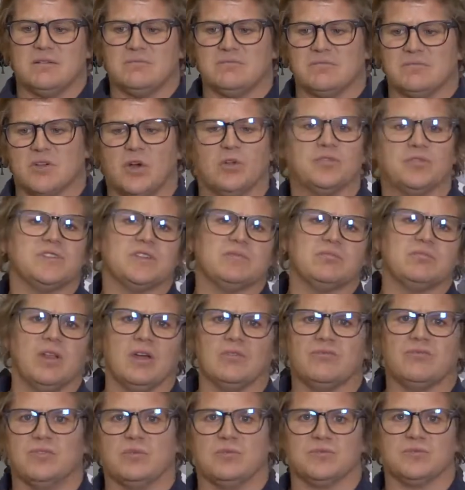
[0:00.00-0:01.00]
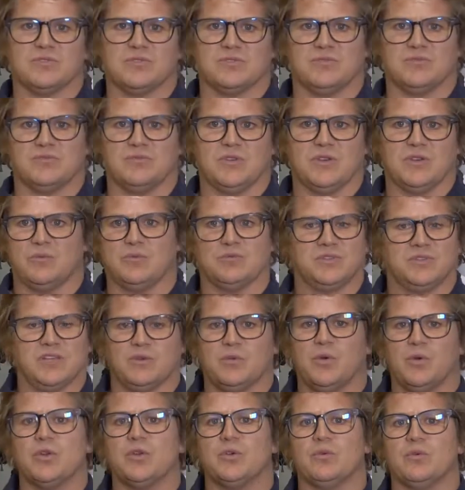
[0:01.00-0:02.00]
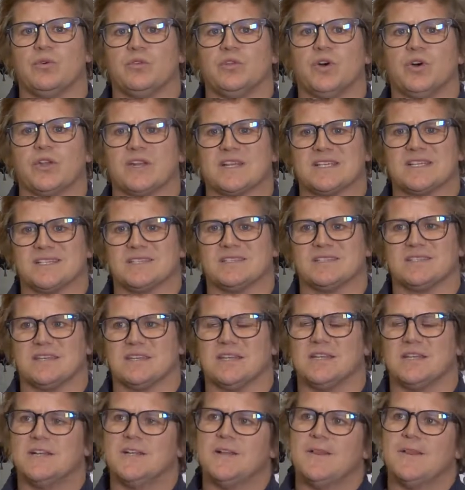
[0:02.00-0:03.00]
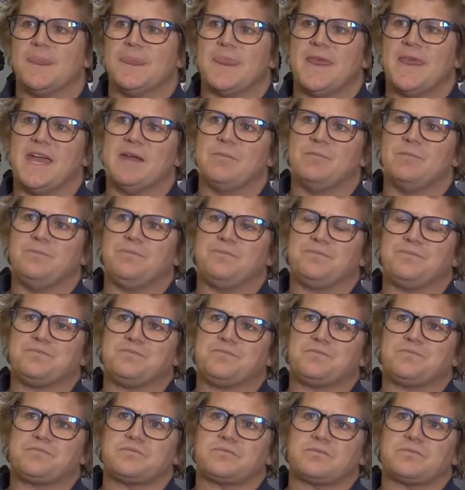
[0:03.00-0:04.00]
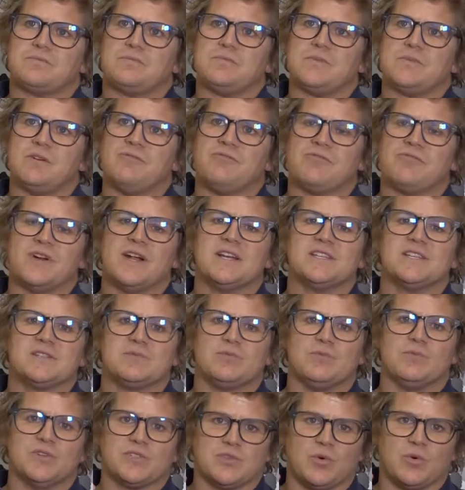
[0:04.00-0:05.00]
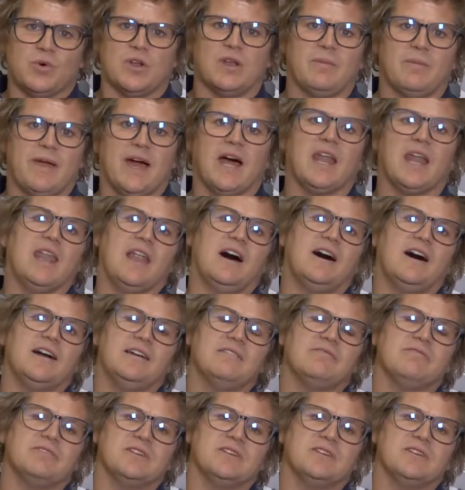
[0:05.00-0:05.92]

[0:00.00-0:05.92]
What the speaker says: content platforms that were non-existent. And for us, it's all about live.